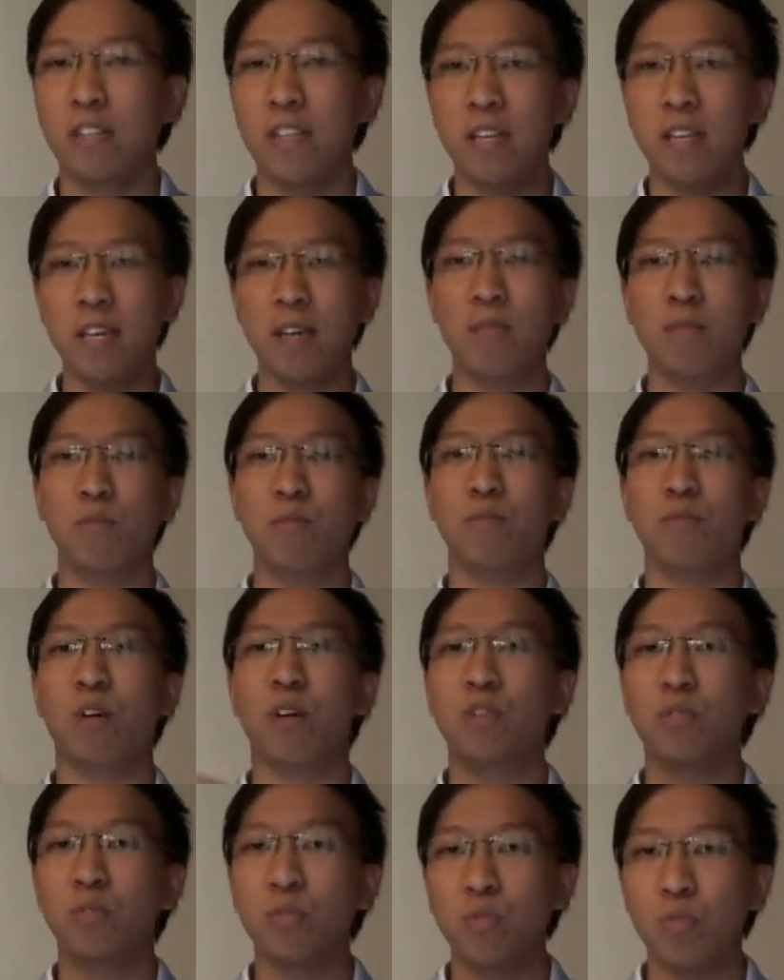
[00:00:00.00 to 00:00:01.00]
team do
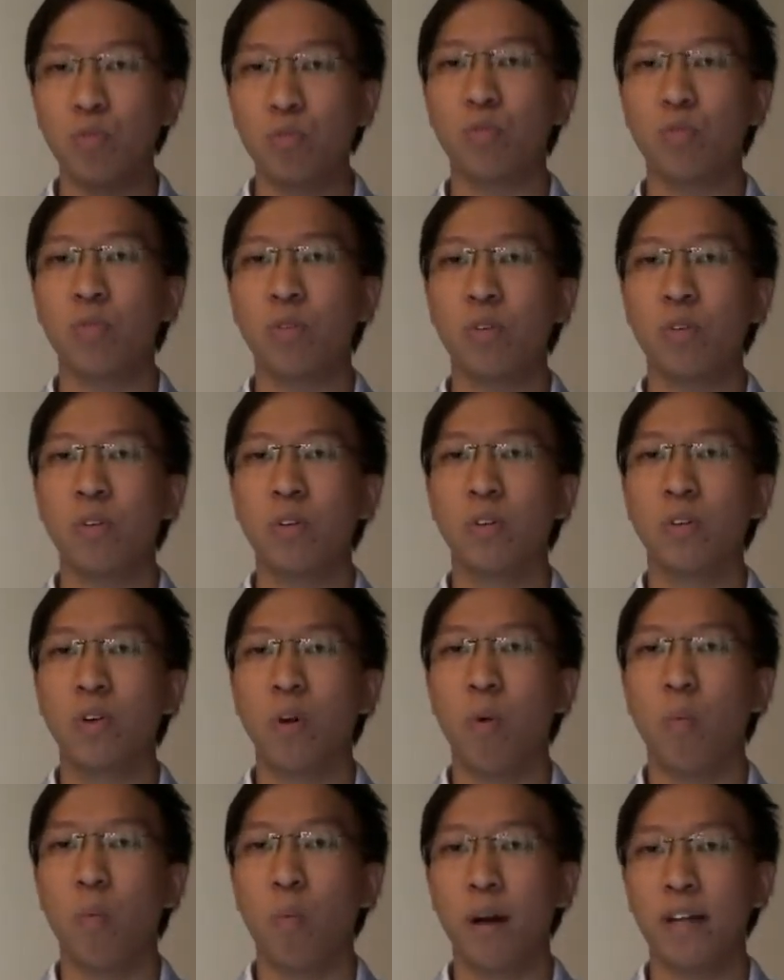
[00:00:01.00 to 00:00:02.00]
not do
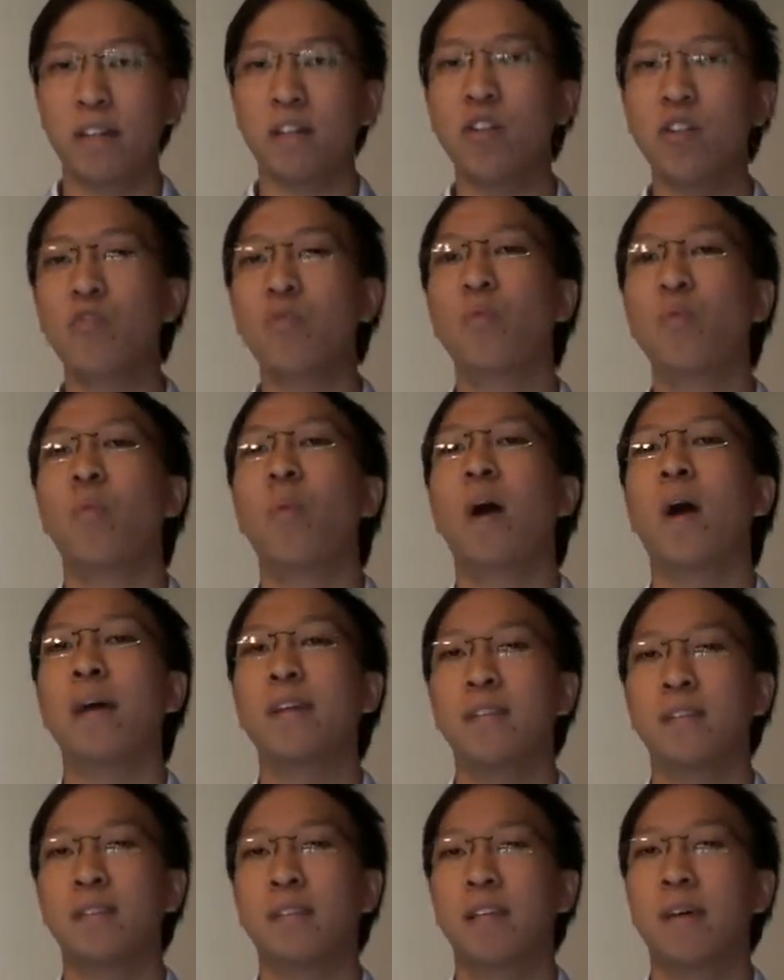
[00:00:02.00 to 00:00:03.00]
what you
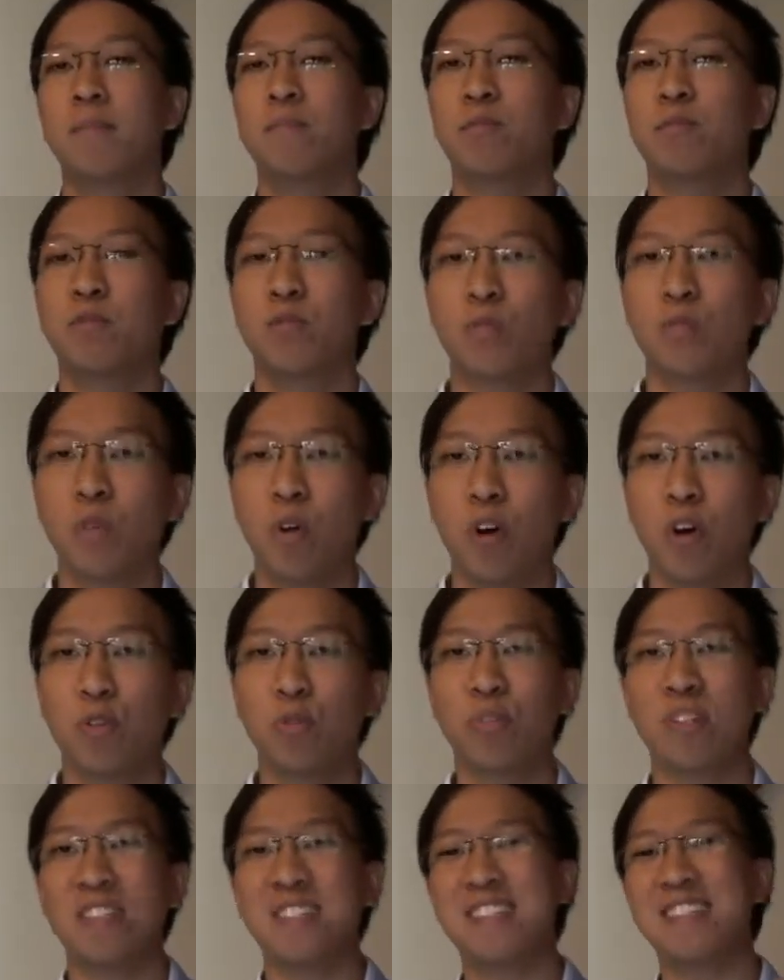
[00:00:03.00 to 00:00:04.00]
want them to do or
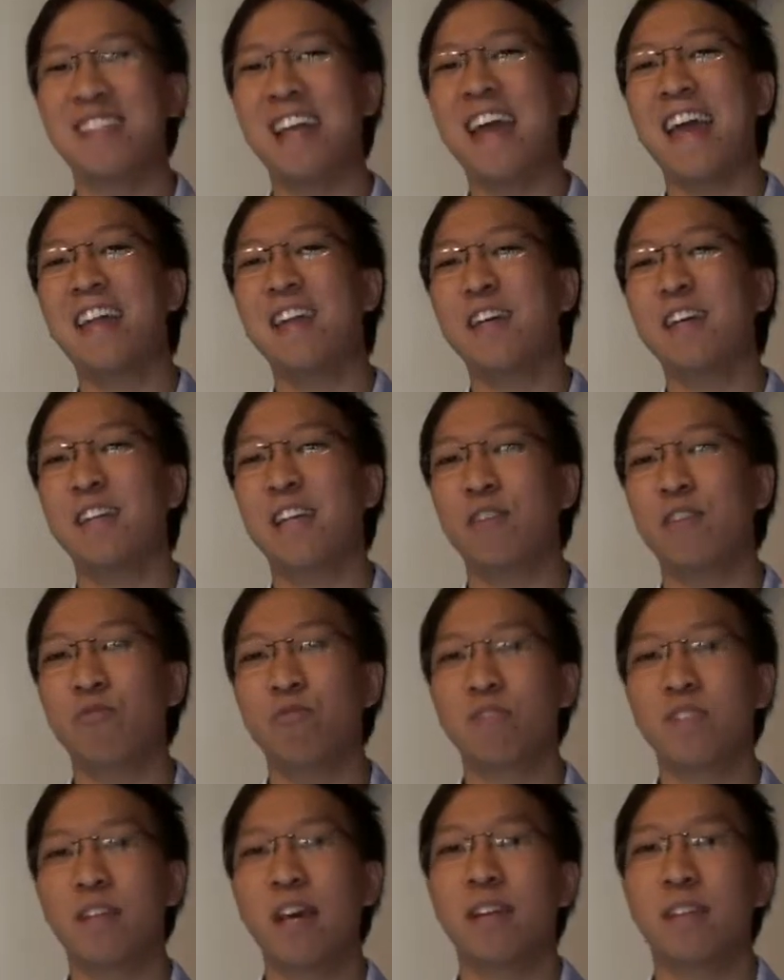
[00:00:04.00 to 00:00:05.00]
to the standard that
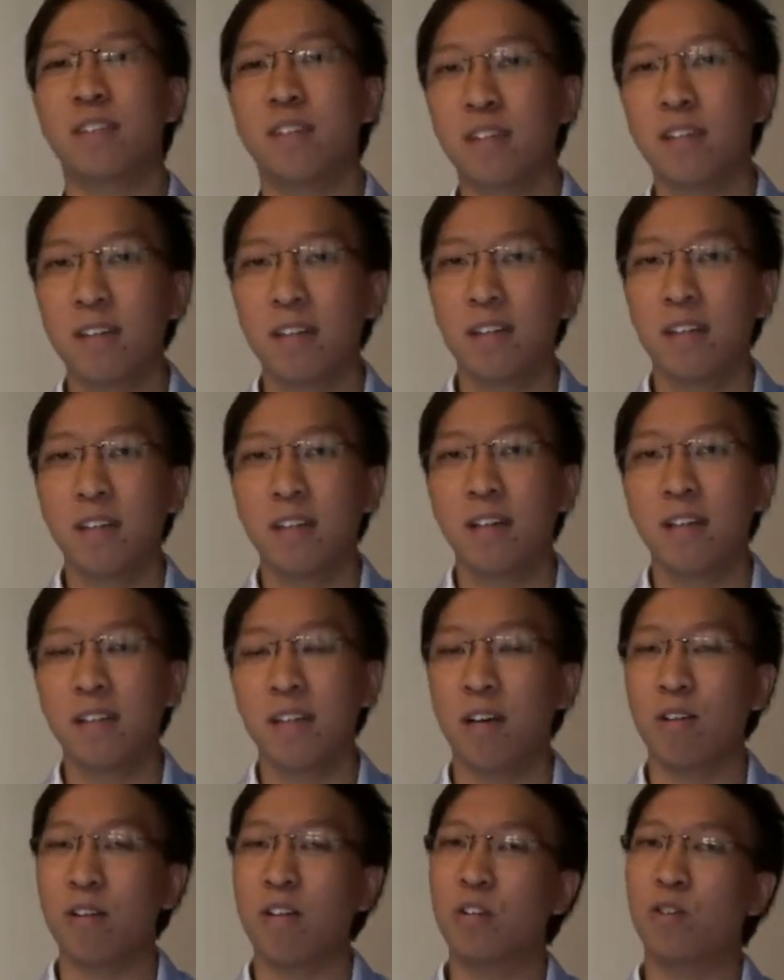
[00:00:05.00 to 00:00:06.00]
you set.
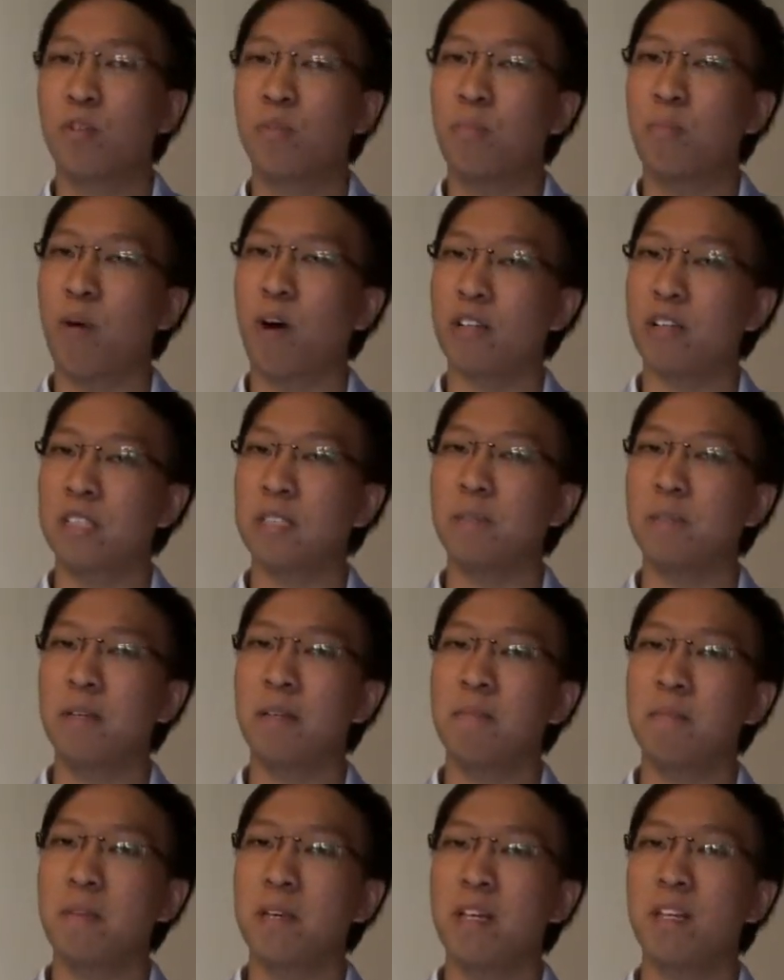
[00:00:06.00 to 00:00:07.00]
Now, it could
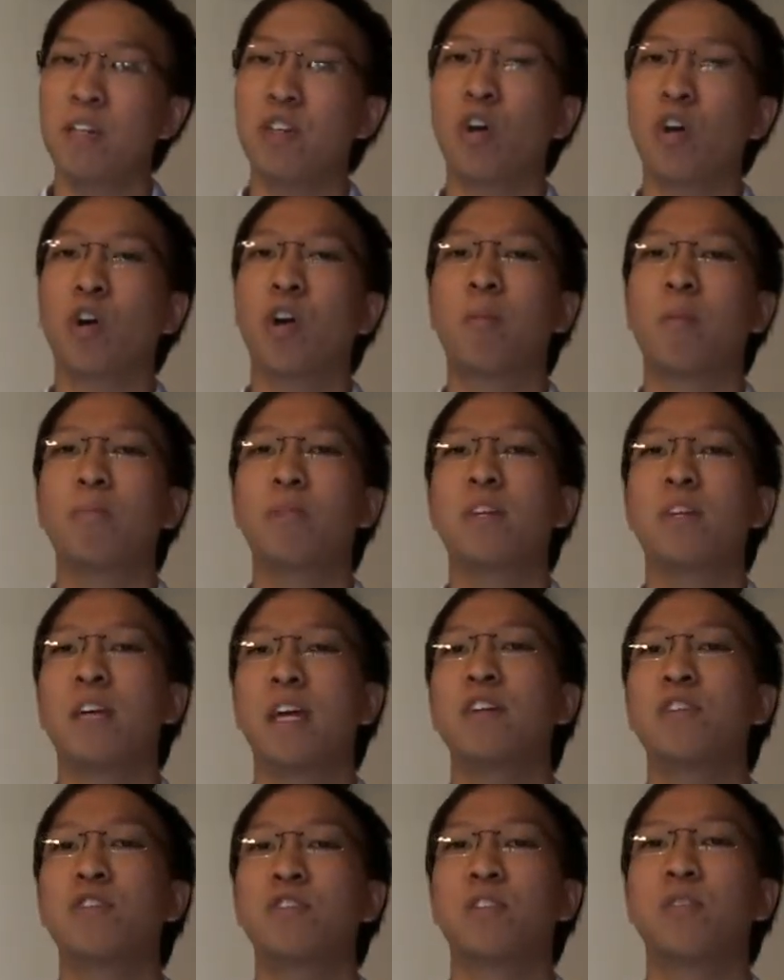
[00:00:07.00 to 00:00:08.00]
possibly mean your
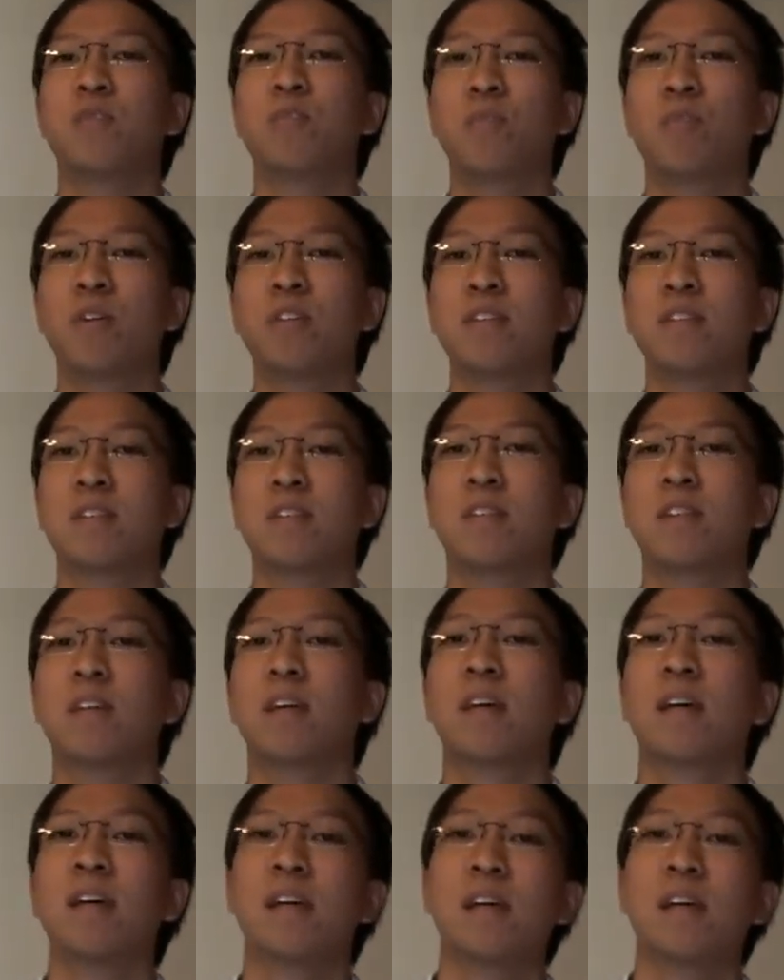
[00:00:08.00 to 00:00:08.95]
communication wasn't